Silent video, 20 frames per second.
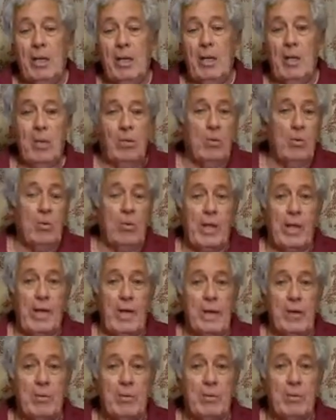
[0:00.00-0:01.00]
in all the
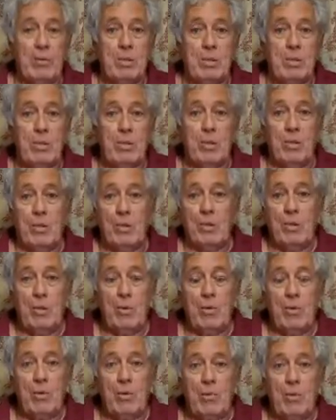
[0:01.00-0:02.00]
houses, or
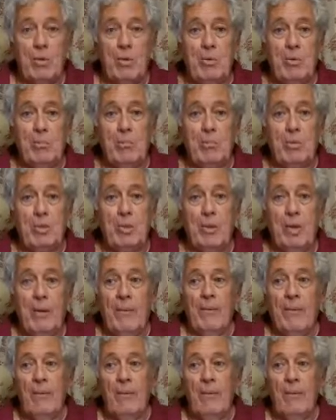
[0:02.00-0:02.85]
all the rooms.